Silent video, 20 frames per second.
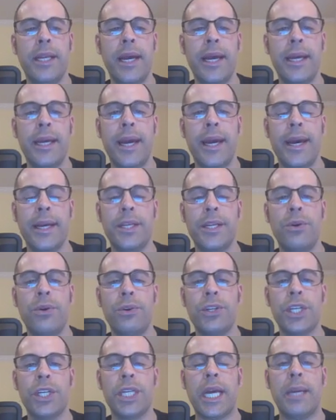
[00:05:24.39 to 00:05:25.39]
day and
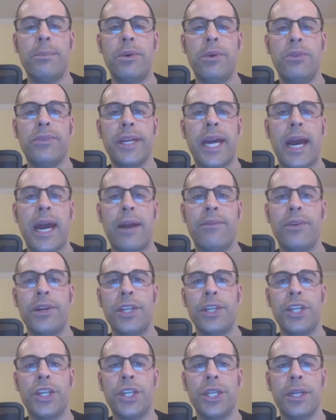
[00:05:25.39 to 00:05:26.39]
200 day moving
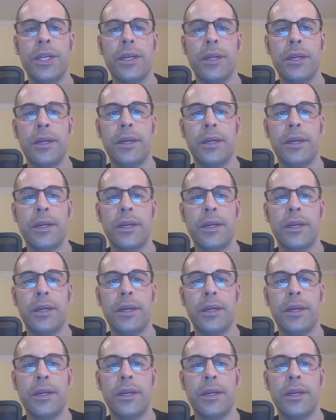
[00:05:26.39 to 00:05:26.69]
average.